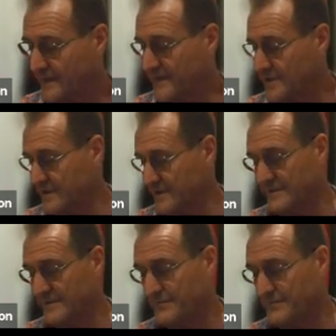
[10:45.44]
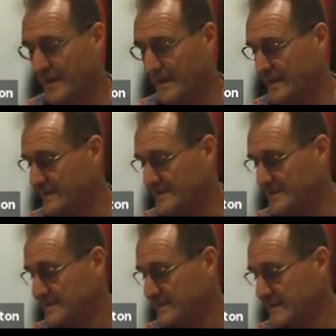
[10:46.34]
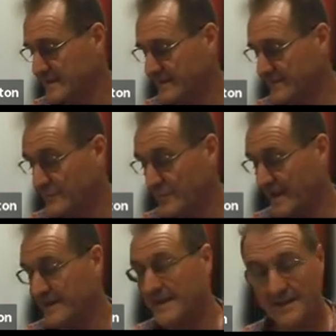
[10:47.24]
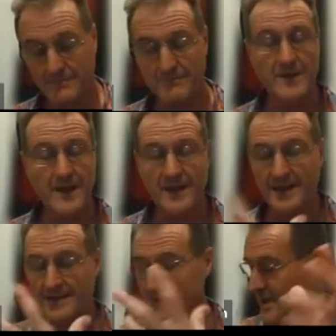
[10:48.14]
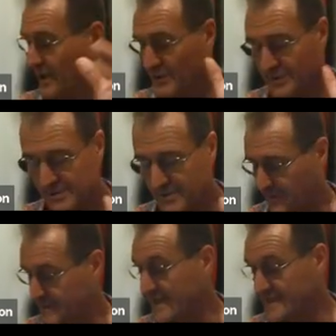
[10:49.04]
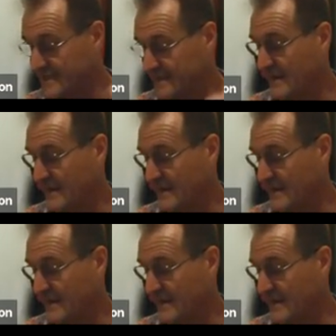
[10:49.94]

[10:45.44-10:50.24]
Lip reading: Adventure. And without him, and there's a whole story attached